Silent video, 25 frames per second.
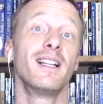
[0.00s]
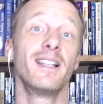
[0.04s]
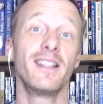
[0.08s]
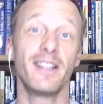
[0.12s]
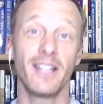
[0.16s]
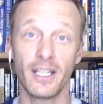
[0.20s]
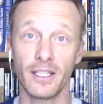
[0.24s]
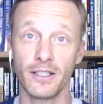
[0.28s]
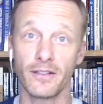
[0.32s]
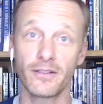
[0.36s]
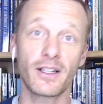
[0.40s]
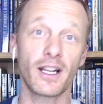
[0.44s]

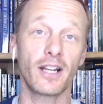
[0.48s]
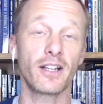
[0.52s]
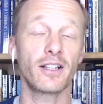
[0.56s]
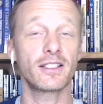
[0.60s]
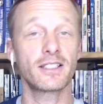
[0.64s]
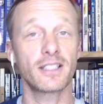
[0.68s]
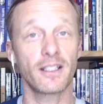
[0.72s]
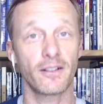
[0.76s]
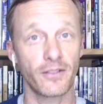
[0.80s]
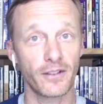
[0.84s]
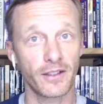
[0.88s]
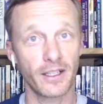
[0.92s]
Then you've got
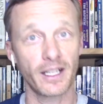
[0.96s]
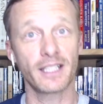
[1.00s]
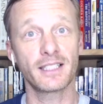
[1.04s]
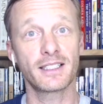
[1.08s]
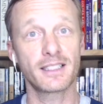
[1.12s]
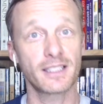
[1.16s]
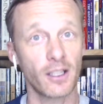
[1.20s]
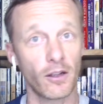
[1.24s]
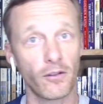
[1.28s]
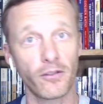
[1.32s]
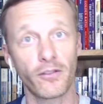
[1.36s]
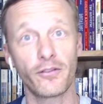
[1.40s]
yourself a nice
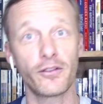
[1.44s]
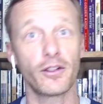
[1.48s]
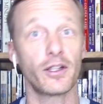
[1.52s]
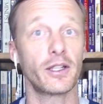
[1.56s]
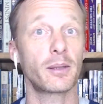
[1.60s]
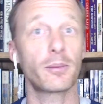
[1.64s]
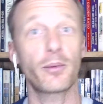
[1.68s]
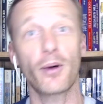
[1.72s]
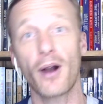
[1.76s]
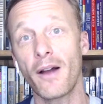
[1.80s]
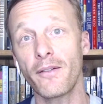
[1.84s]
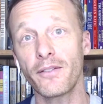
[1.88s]

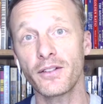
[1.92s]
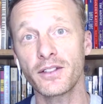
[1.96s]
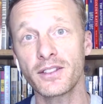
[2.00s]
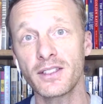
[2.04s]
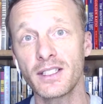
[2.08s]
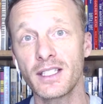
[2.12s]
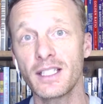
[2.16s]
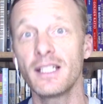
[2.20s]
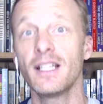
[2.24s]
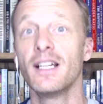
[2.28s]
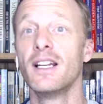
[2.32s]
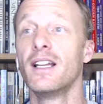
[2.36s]
self-fulfilling
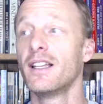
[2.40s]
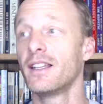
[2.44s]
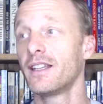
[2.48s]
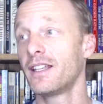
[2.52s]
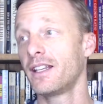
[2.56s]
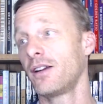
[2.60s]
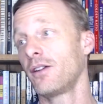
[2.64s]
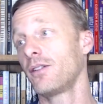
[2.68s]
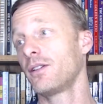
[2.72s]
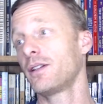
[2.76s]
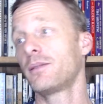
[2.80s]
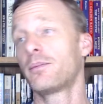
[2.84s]
prophecy
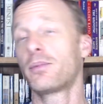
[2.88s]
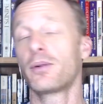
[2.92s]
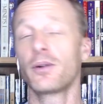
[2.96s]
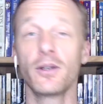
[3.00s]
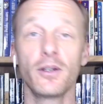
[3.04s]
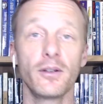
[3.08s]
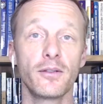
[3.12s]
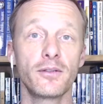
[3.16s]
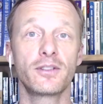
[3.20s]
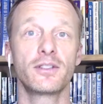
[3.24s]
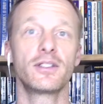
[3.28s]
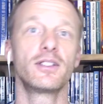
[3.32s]
that only
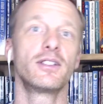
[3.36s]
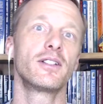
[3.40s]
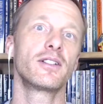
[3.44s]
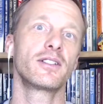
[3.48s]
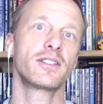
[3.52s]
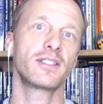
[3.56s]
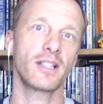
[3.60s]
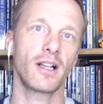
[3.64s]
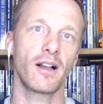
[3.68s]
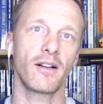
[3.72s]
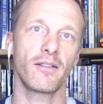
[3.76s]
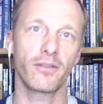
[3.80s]
proves
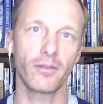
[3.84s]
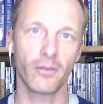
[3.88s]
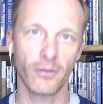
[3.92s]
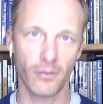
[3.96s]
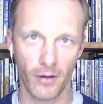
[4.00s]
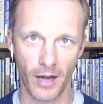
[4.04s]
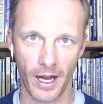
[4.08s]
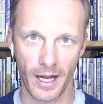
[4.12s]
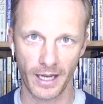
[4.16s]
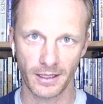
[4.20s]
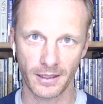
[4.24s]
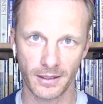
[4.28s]
yourself
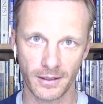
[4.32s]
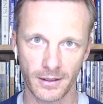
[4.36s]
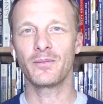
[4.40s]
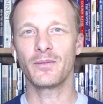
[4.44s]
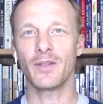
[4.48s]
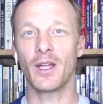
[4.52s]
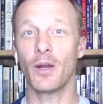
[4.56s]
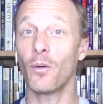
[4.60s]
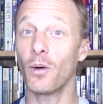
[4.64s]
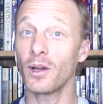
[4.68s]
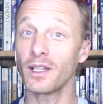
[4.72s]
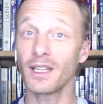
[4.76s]
right.
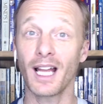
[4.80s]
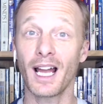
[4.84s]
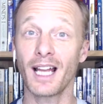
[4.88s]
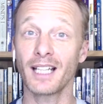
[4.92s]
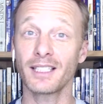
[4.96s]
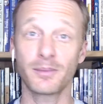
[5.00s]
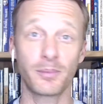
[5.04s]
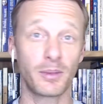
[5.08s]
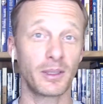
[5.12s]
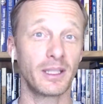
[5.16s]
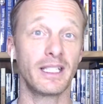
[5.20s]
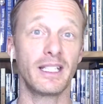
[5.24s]
And one
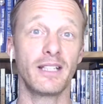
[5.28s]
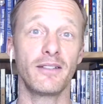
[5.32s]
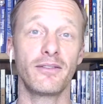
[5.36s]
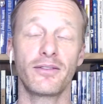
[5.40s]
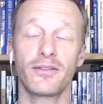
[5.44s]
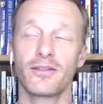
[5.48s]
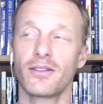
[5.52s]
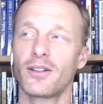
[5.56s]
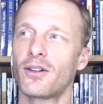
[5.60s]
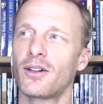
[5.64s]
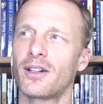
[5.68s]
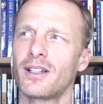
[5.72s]
last
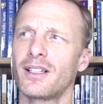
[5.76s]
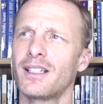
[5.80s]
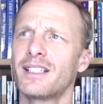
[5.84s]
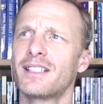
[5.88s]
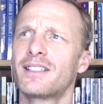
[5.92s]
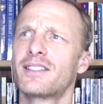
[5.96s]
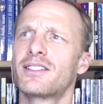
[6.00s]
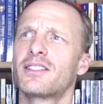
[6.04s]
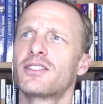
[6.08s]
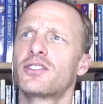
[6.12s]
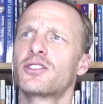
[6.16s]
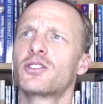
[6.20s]
belief, or at
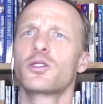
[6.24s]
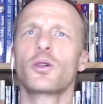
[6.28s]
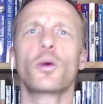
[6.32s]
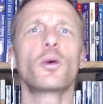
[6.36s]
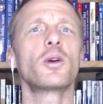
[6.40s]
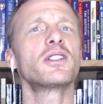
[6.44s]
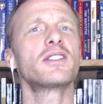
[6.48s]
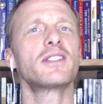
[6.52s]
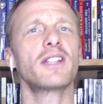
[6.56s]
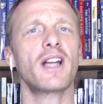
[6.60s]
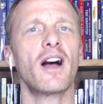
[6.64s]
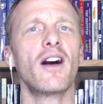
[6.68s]
least
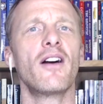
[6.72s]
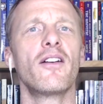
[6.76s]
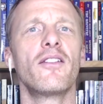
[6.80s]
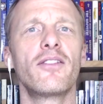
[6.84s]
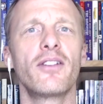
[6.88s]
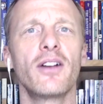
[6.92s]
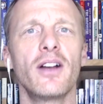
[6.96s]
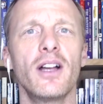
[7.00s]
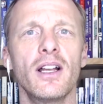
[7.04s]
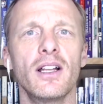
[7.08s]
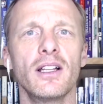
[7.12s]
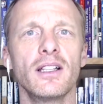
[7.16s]
source
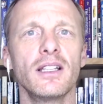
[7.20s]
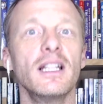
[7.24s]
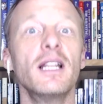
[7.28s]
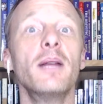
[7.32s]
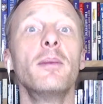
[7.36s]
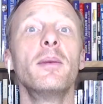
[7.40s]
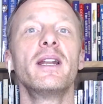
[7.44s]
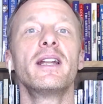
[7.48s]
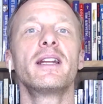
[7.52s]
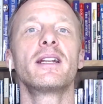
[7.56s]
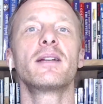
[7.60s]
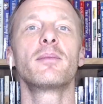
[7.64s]
of
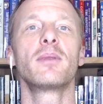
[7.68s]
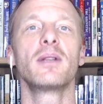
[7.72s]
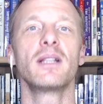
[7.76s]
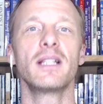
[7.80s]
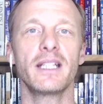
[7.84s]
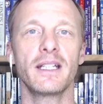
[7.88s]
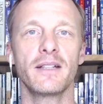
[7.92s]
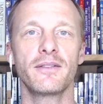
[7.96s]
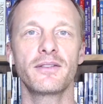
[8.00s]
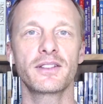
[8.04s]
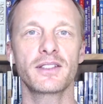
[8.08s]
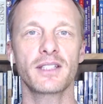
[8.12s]
limiting
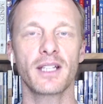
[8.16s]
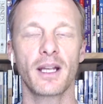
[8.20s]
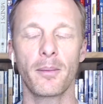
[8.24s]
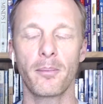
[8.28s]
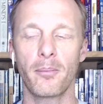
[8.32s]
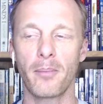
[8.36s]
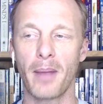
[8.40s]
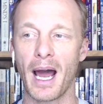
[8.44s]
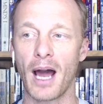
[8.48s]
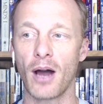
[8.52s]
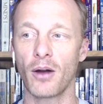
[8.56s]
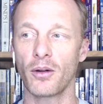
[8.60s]
beliefs
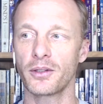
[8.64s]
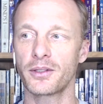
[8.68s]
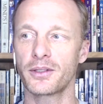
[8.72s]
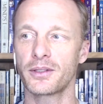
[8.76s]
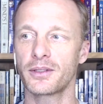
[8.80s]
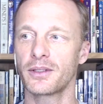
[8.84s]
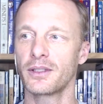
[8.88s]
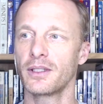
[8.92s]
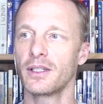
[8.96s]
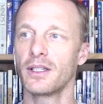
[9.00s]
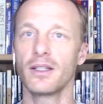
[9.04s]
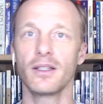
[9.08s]

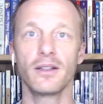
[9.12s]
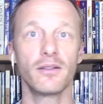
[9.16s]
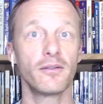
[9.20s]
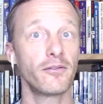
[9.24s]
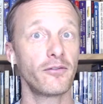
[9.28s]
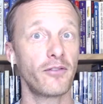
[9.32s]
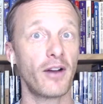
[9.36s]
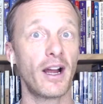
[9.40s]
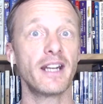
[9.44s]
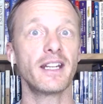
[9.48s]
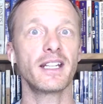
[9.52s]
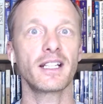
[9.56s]
about
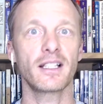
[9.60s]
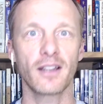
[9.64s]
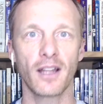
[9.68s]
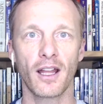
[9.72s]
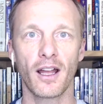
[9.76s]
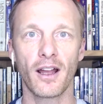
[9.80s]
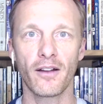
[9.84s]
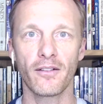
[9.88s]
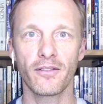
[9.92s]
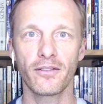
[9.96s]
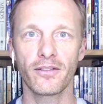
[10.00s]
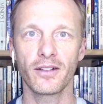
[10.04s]
finding
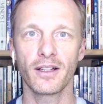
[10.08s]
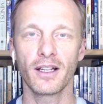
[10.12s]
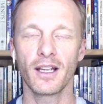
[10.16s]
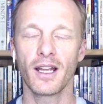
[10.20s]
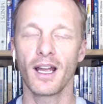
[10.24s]
love,